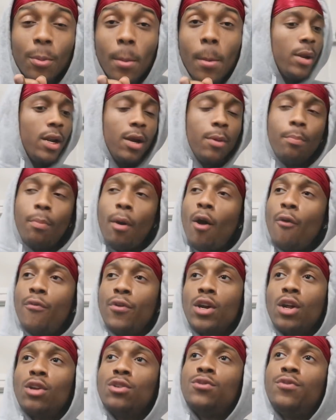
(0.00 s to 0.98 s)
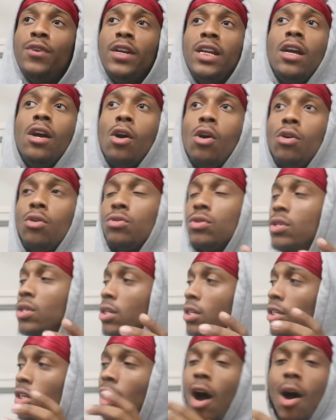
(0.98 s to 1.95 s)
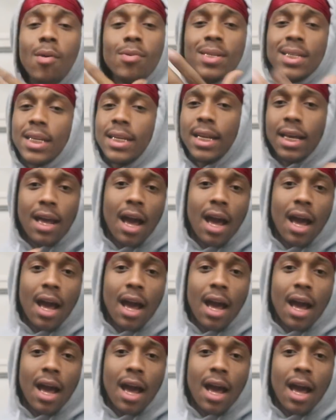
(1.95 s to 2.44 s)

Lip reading: But in both of those videos, y'all was in